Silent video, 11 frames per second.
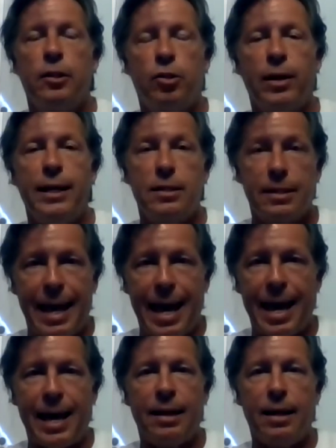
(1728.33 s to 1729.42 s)
traits
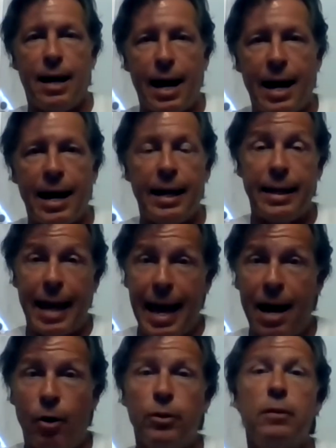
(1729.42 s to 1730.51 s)
can hide
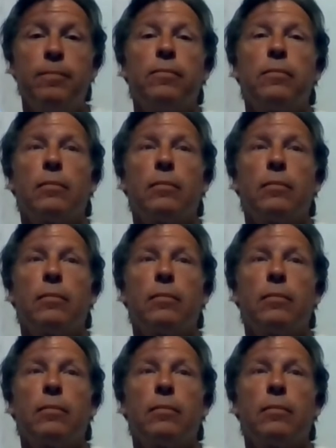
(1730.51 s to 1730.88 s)
out